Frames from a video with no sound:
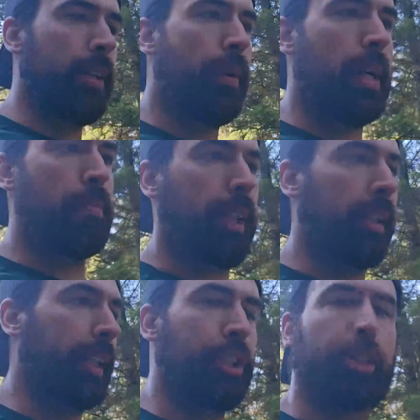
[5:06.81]
away by
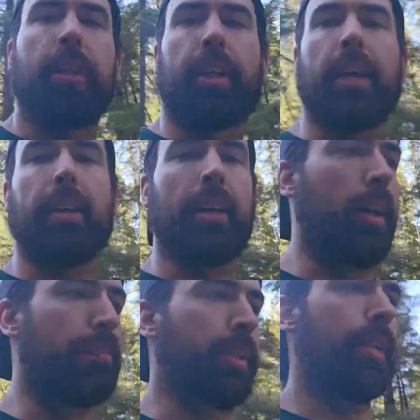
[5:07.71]
like a Chinook
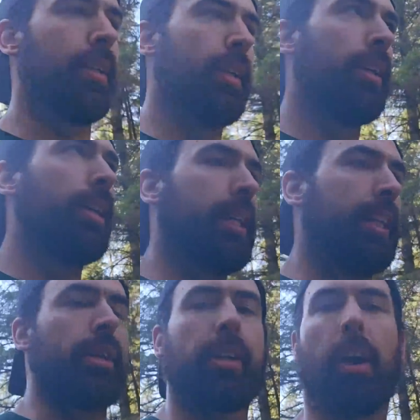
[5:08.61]
helicopter
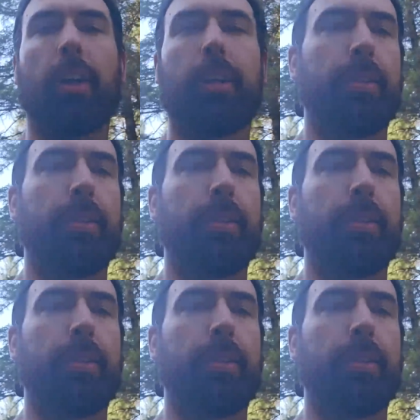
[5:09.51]
in cargo